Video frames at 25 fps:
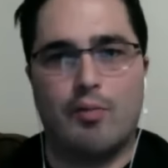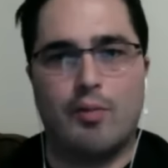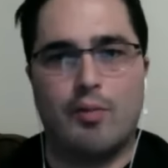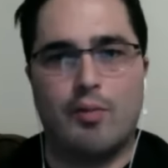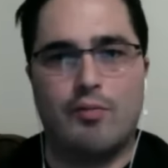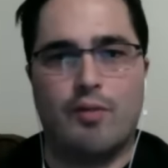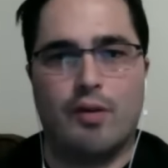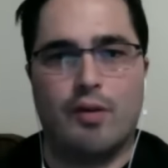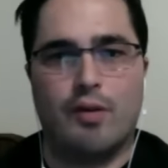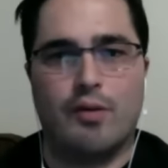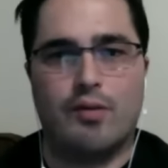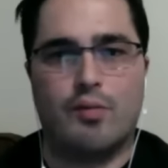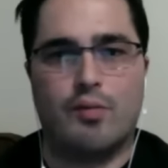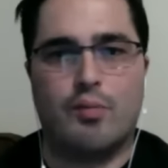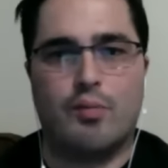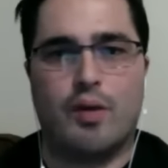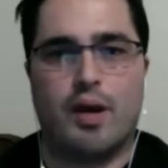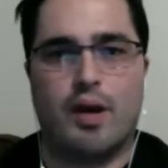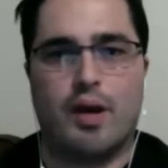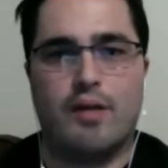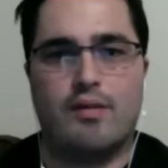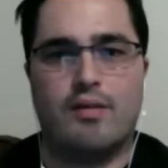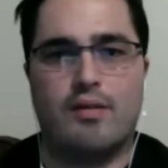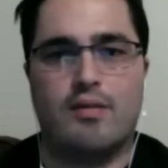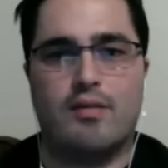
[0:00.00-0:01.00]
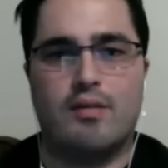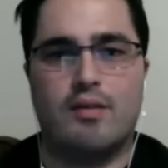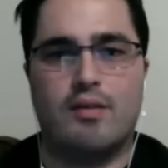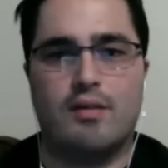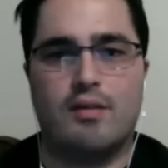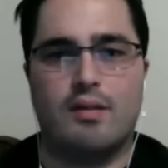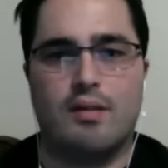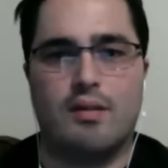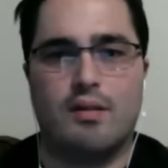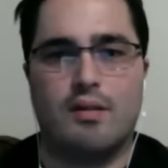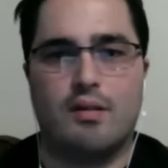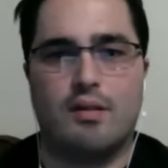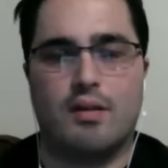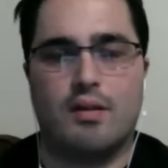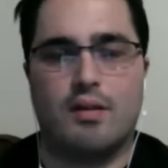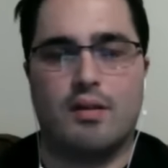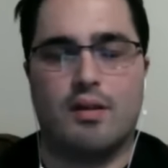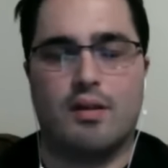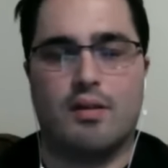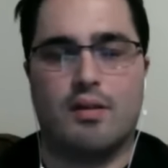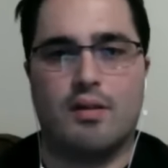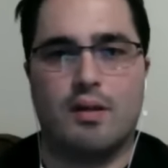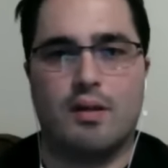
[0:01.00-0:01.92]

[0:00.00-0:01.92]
very surprised to see, you know,